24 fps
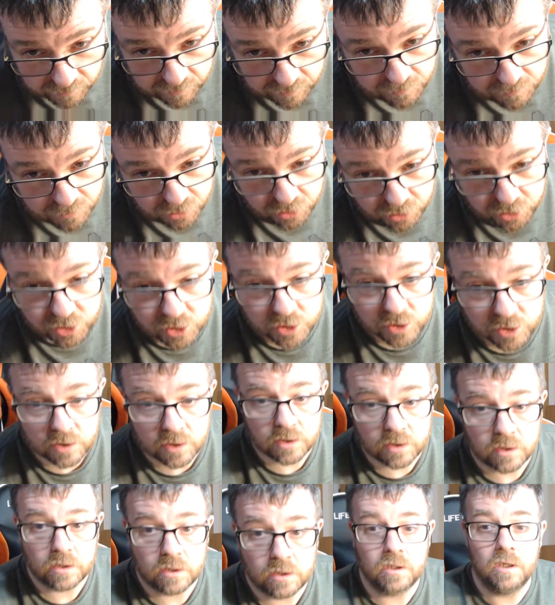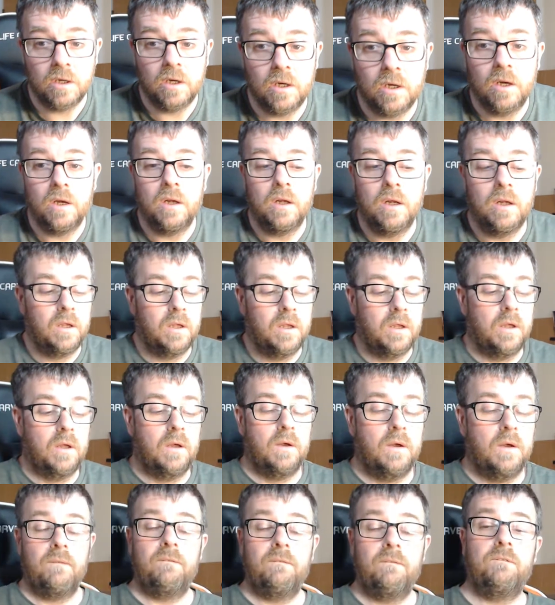much
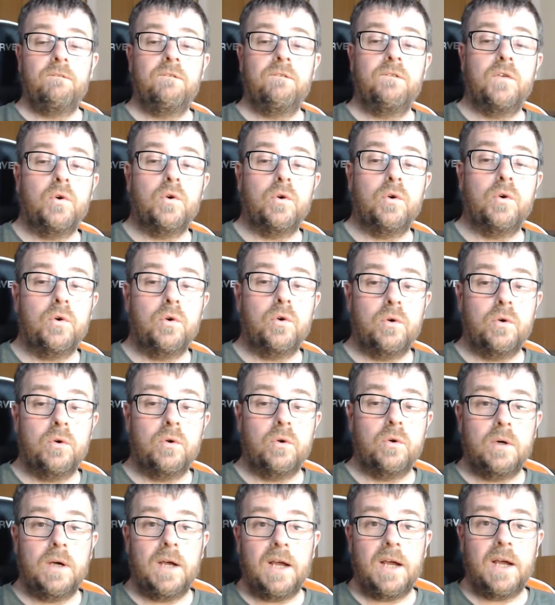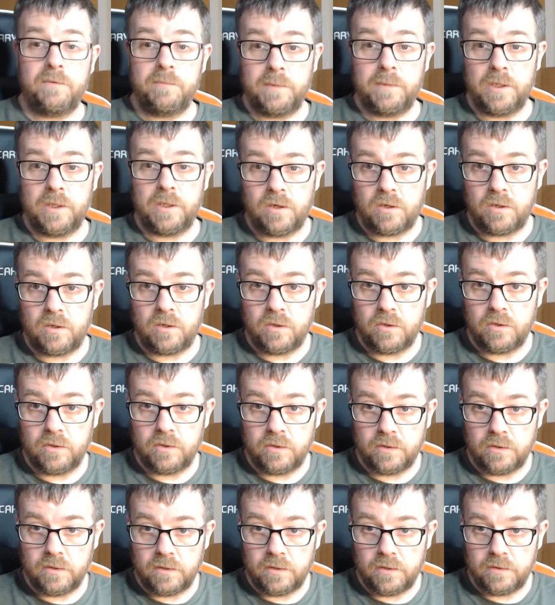for having me on
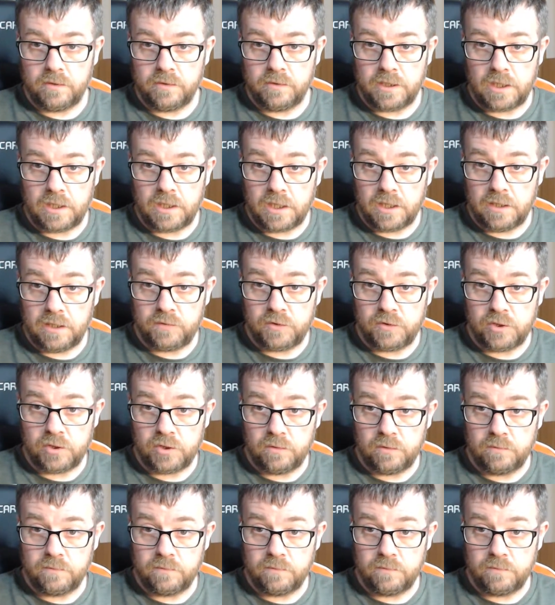the live show